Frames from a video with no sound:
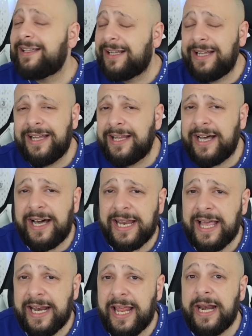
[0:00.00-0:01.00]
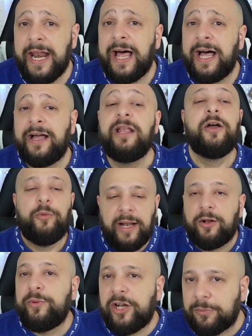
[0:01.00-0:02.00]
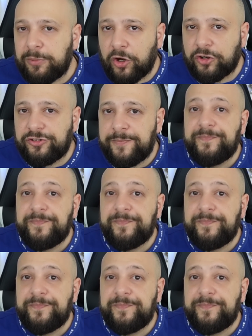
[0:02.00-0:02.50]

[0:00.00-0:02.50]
la la la la. Well, we are blocked.